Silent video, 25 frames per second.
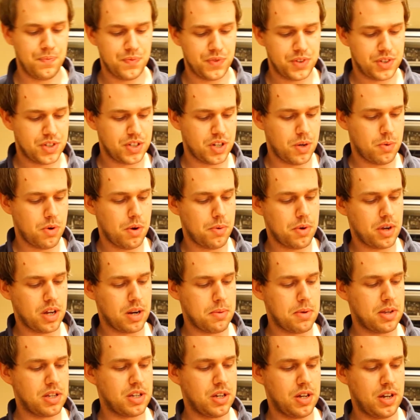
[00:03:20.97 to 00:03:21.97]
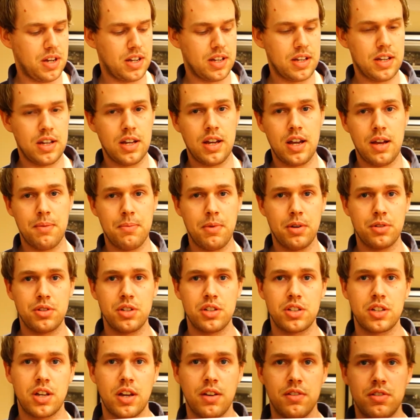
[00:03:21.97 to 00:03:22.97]
So what we're going to be doing, I'll
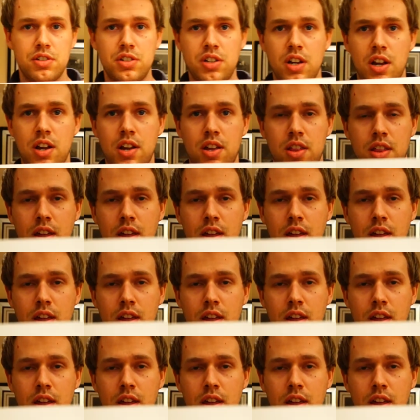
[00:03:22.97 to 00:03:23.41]
just kind of show you